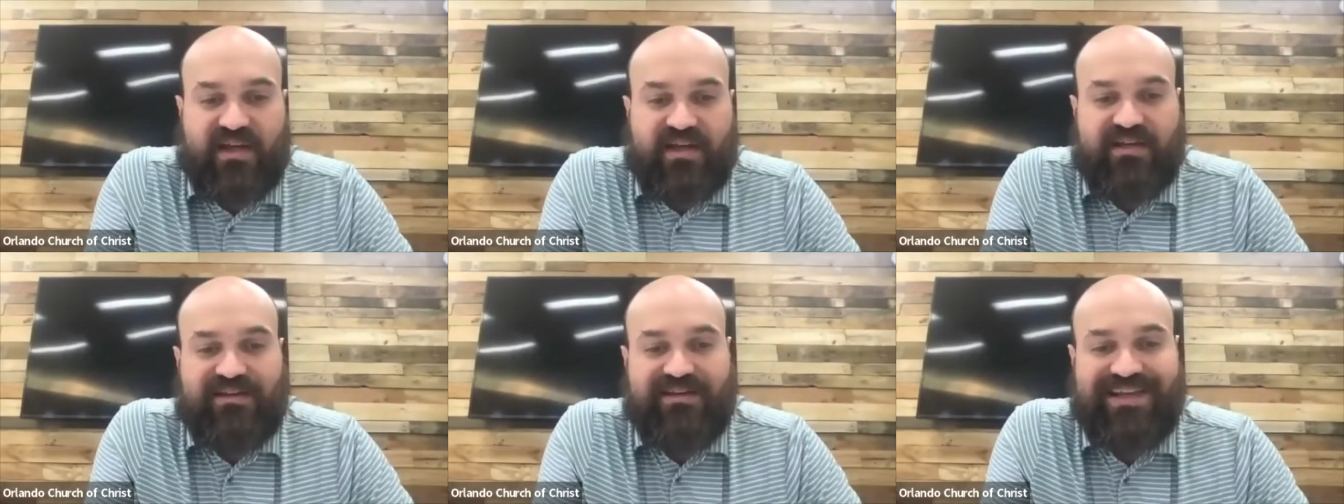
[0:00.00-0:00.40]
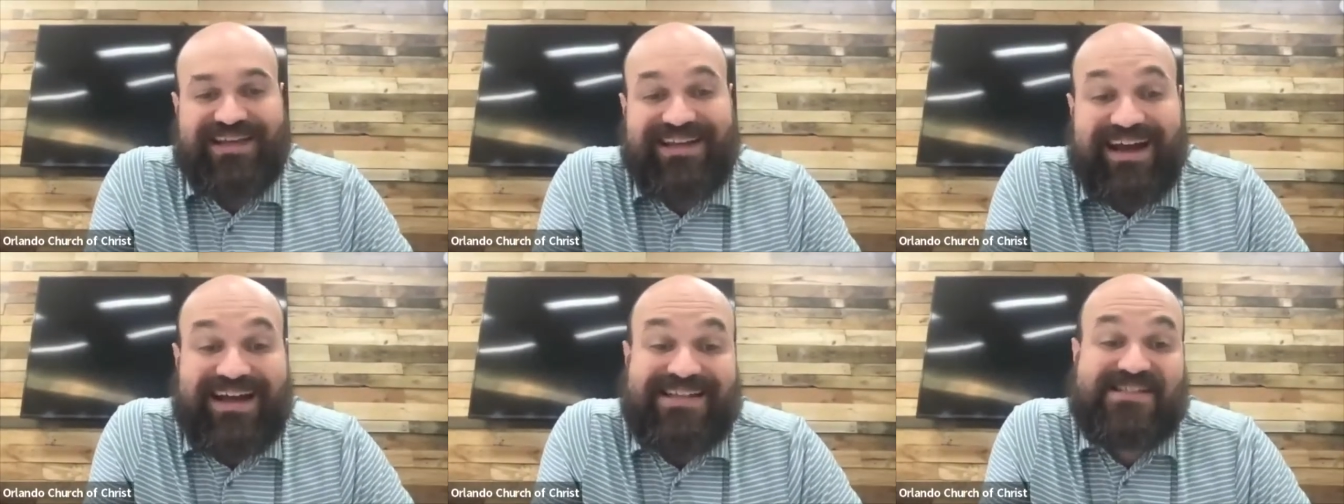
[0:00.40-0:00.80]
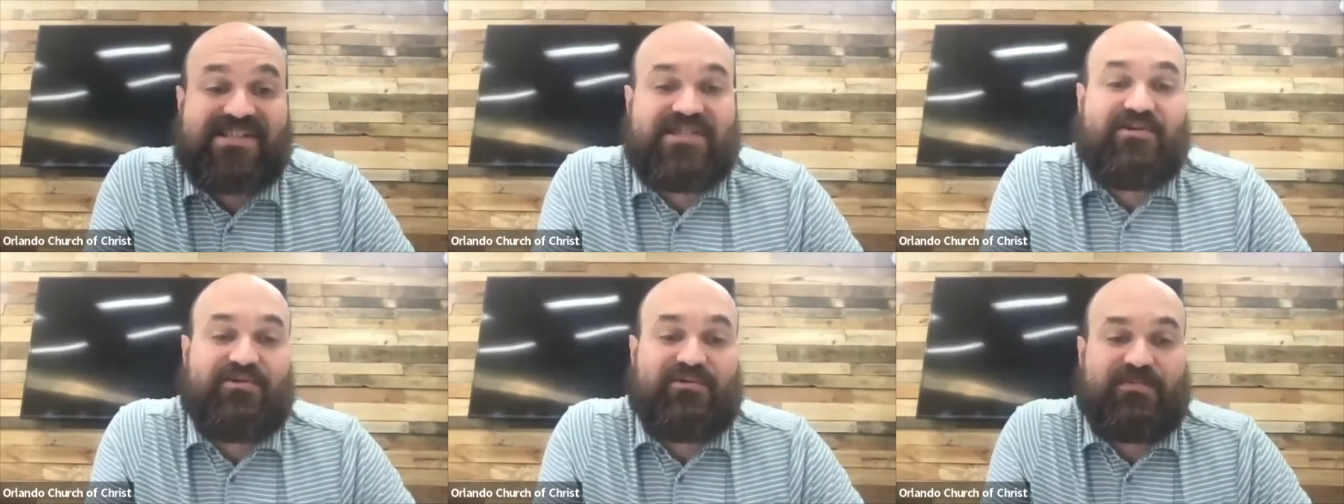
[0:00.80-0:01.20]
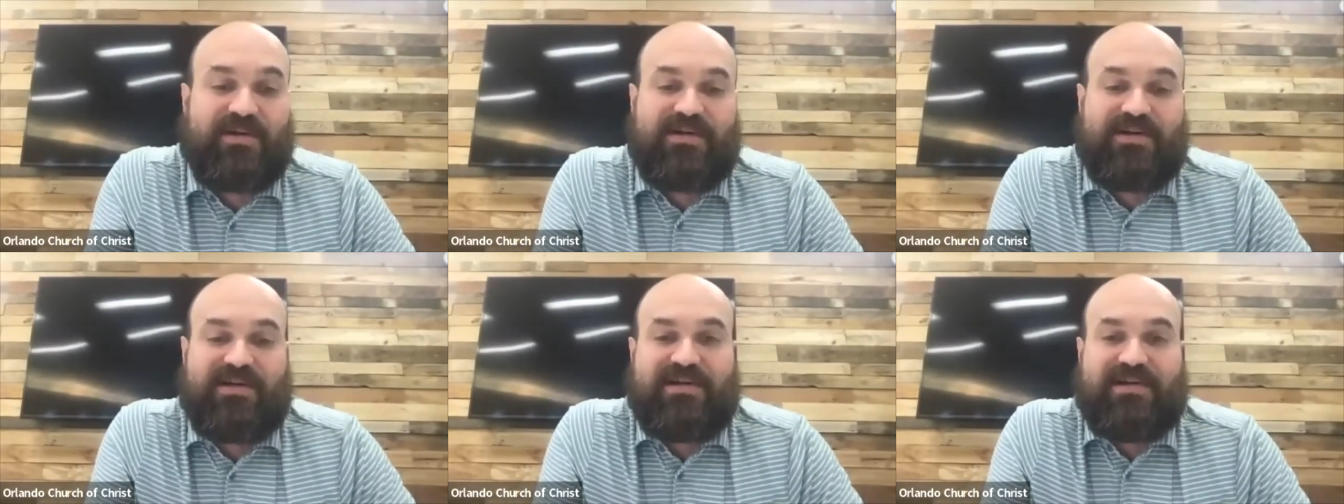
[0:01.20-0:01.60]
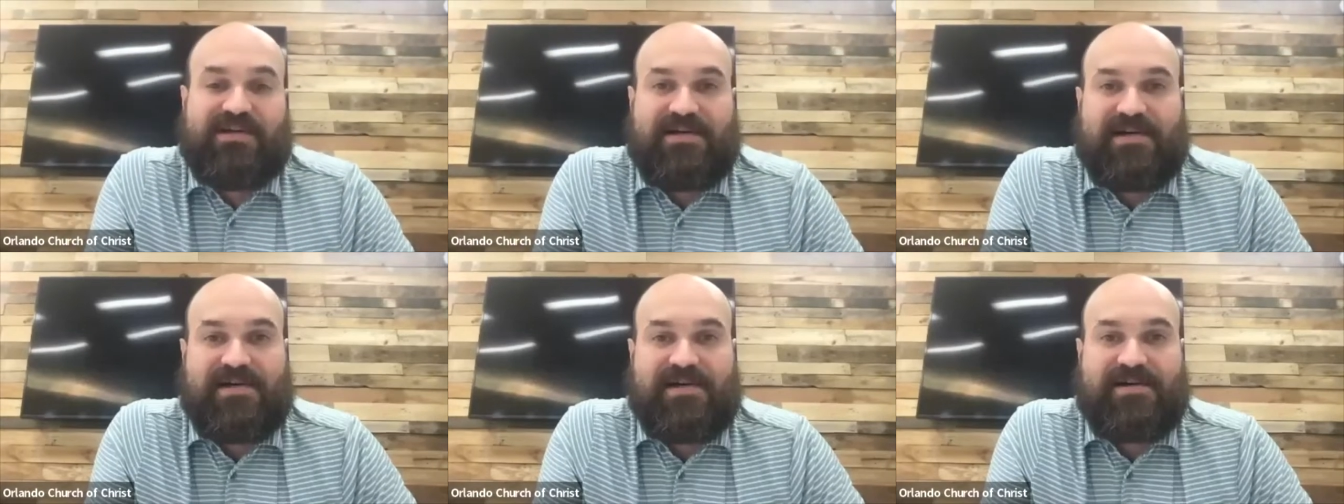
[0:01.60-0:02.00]
like, it, like an ice cube,
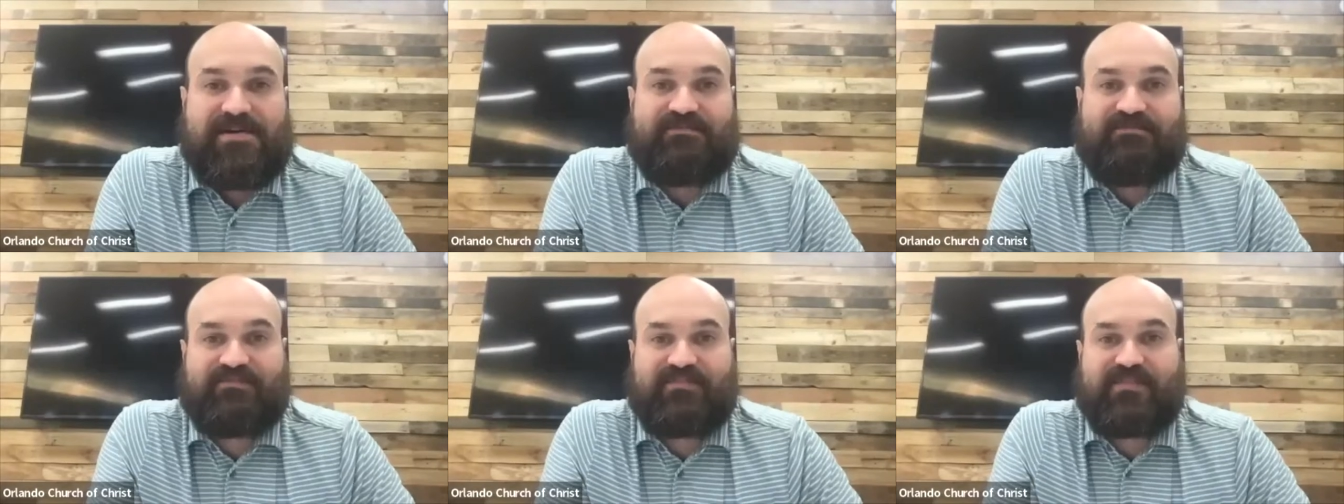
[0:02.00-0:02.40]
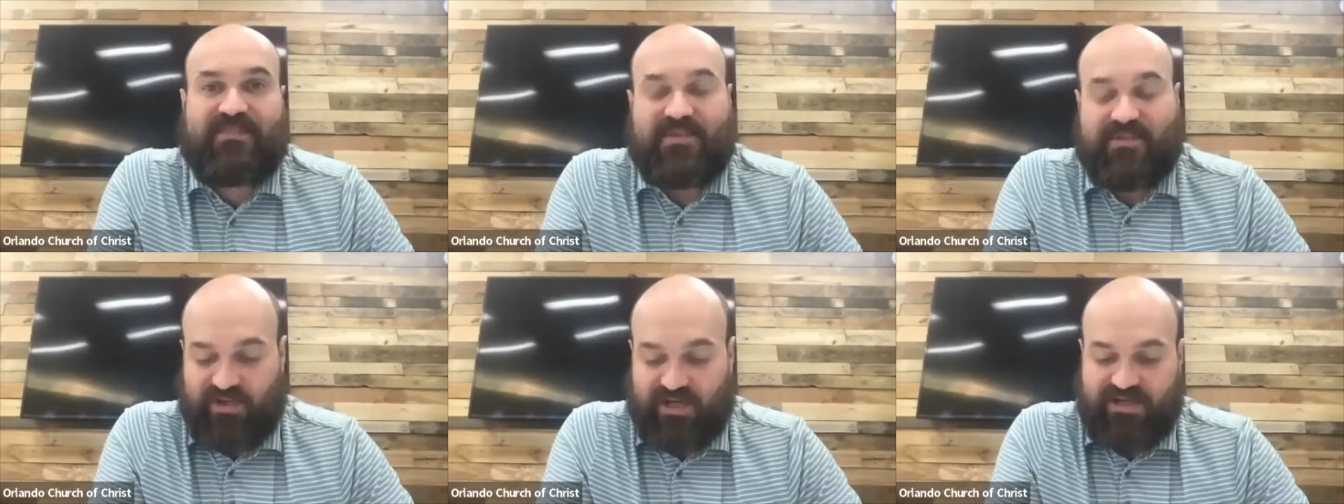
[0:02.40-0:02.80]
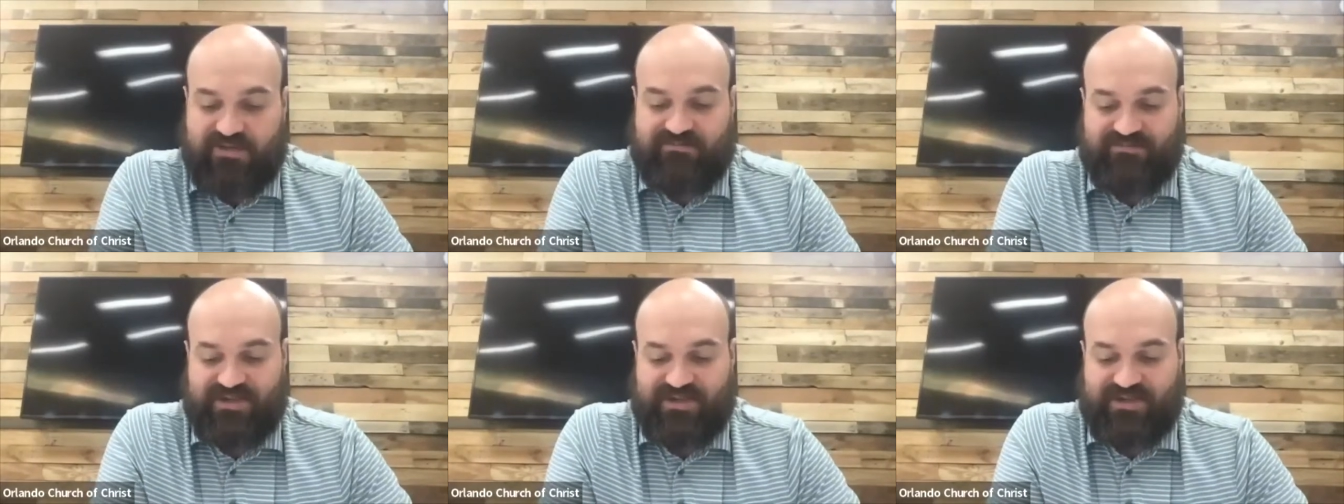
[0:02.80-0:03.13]
um, right?